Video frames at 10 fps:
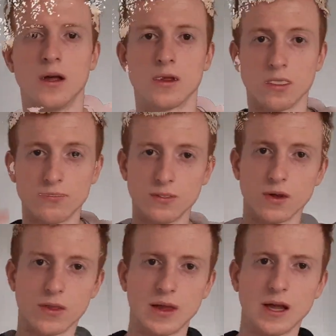So the
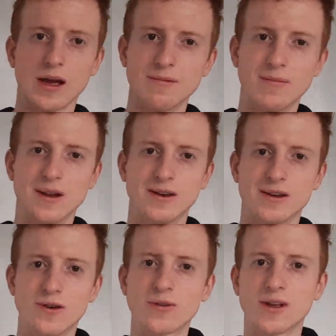first thing I'm
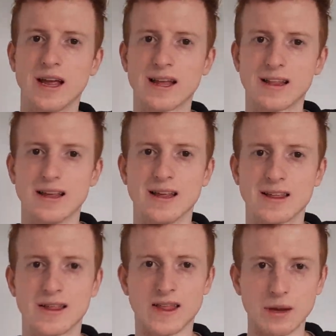looking at is
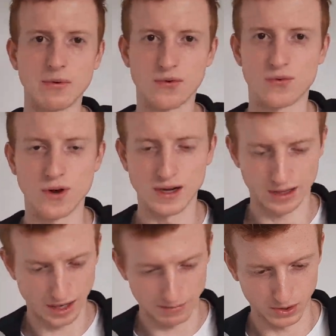the type of terrain
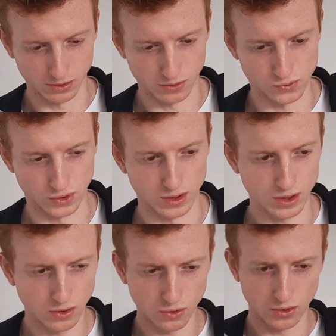that I'm going to run.
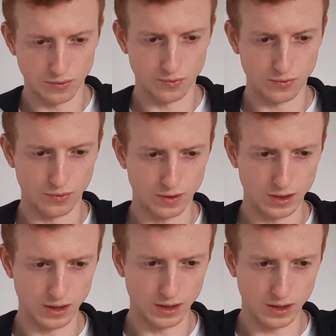So
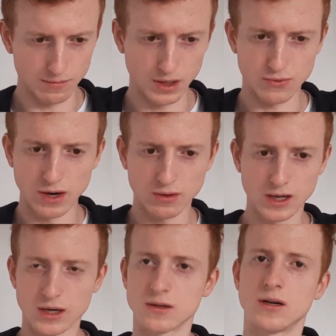around
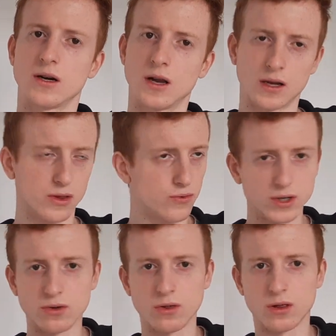here there are like
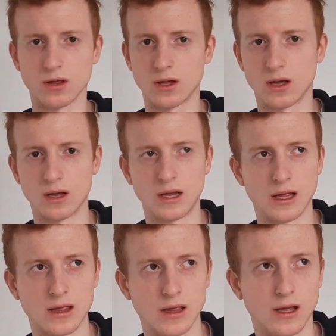trails
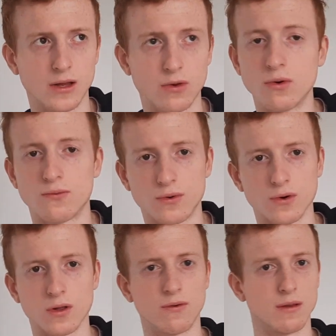that through the
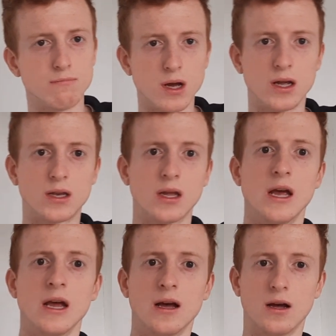forest with mud,
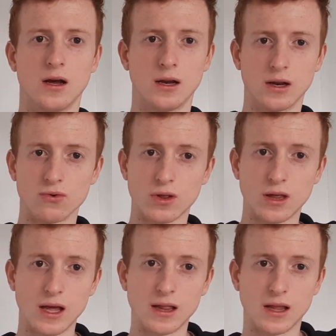there is
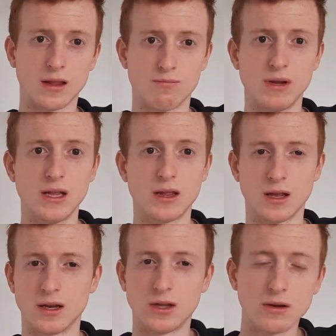sand at the beach and
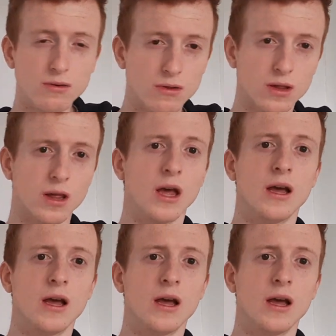the dunes.